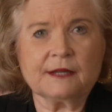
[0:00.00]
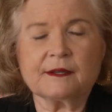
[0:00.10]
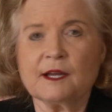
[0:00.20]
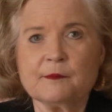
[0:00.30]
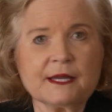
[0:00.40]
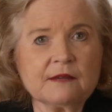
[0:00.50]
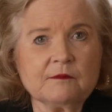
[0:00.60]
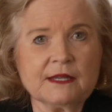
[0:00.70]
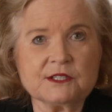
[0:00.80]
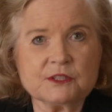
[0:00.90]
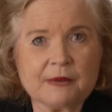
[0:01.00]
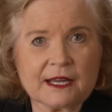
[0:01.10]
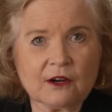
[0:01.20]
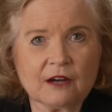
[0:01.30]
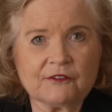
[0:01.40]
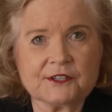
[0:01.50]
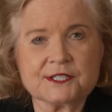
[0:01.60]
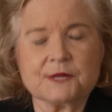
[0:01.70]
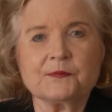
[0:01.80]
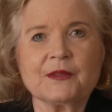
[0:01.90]
coming into my
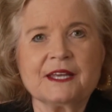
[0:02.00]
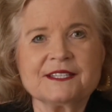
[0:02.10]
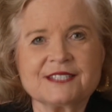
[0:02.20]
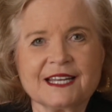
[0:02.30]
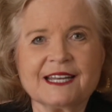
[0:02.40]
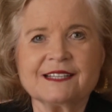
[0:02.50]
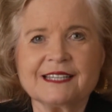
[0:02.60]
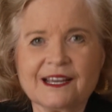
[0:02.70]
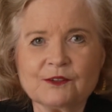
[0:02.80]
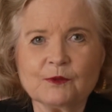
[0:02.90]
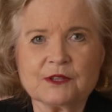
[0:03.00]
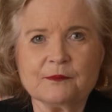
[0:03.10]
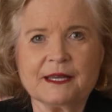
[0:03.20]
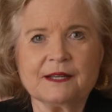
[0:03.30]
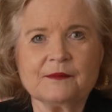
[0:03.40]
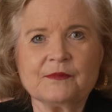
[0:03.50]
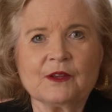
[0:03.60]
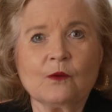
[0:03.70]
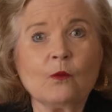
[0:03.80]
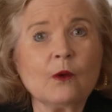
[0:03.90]
office, sitting down with me
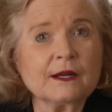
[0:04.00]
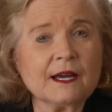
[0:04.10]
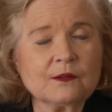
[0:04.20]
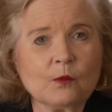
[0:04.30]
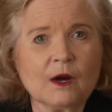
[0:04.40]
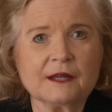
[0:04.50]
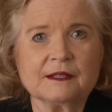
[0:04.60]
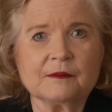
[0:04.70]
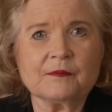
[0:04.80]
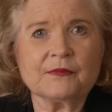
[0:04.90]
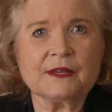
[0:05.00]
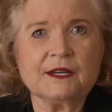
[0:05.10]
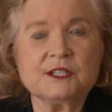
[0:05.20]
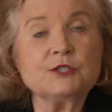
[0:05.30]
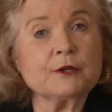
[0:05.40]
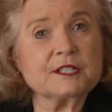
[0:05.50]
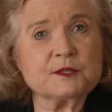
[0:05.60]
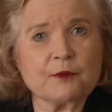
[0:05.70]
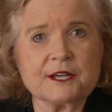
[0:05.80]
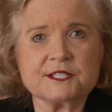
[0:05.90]
one on one to
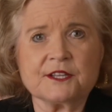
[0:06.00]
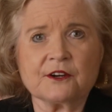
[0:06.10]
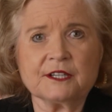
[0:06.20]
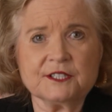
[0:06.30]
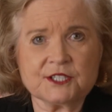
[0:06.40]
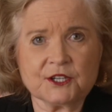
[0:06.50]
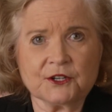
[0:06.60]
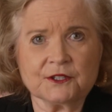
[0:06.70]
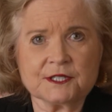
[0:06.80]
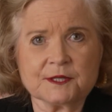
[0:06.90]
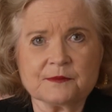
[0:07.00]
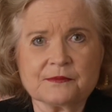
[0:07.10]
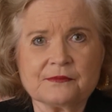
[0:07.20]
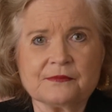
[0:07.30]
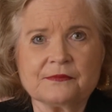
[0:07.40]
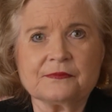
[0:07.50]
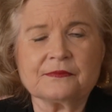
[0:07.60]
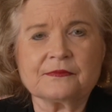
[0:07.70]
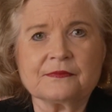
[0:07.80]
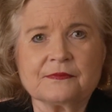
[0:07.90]
express their concerns.
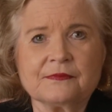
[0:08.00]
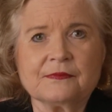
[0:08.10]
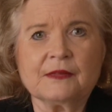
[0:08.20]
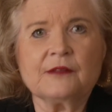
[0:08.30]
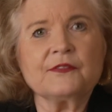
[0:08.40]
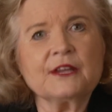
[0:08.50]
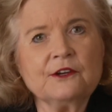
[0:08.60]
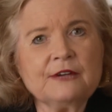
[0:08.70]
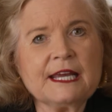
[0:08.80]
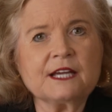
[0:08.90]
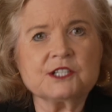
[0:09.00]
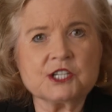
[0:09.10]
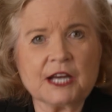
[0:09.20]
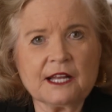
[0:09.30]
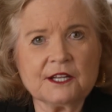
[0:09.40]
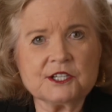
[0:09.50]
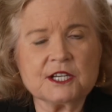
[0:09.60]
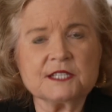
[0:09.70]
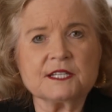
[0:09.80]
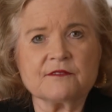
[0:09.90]
The unique
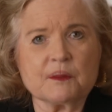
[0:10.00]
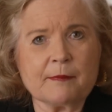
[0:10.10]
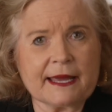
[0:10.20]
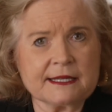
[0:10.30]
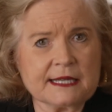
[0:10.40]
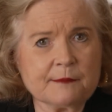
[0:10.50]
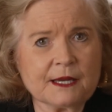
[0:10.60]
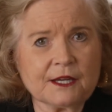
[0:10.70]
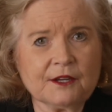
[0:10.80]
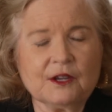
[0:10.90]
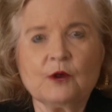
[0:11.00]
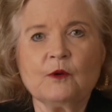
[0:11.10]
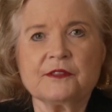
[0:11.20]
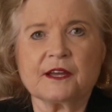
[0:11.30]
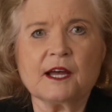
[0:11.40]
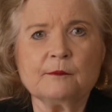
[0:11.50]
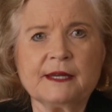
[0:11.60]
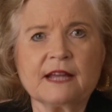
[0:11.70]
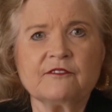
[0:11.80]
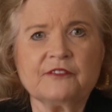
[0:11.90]
challenges of the pandemic, with
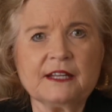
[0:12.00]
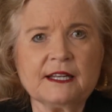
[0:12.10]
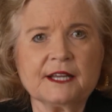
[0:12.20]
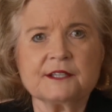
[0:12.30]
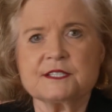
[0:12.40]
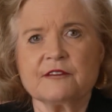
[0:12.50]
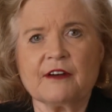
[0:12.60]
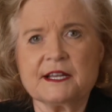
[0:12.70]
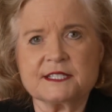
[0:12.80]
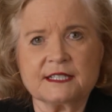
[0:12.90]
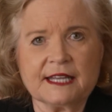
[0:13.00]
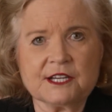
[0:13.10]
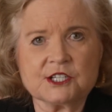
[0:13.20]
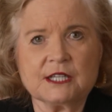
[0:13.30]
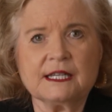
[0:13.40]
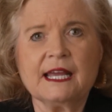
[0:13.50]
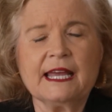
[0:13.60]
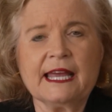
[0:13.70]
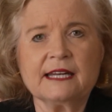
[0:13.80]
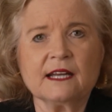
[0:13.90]
accompanying feelings of isolation
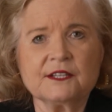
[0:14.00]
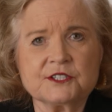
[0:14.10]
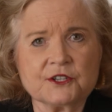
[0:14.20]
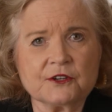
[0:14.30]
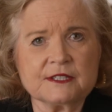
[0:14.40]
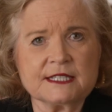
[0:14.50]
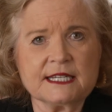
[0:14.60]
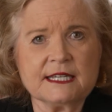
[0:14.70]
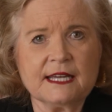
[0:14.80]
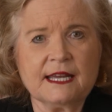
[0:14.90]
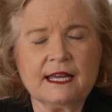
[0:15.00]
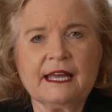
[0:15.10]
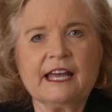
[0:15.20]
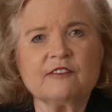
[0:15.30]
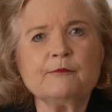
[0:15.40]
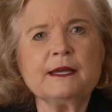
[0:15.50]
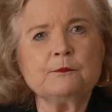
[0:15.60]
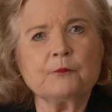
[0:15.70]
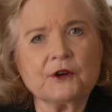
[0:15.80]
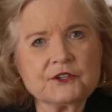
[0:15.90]
and uncertainty, have
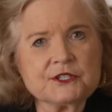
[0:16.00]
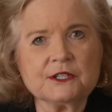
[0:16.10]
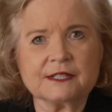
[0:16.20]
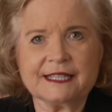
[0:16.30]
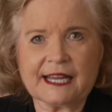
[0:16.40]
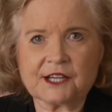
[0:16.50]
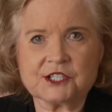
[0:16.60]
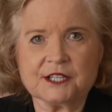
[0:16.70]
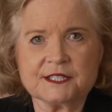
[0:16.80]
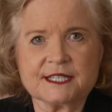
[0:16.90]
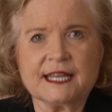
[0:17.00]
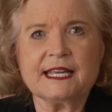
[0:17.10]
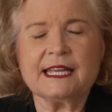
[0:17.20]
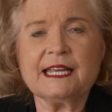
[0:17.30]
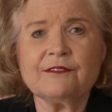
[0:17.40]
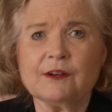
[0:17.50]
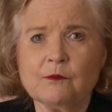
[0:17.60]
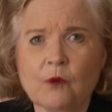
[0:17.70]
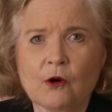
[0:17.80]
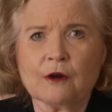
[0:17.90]
made personal connections even
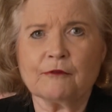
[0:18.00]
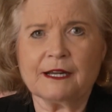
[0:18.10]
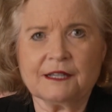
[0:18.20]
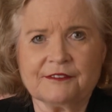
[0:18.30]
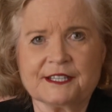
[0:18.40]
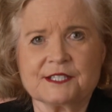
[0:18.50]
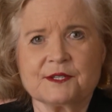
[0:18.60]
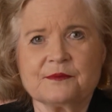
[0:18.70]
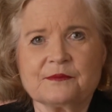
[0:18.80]
more relevant.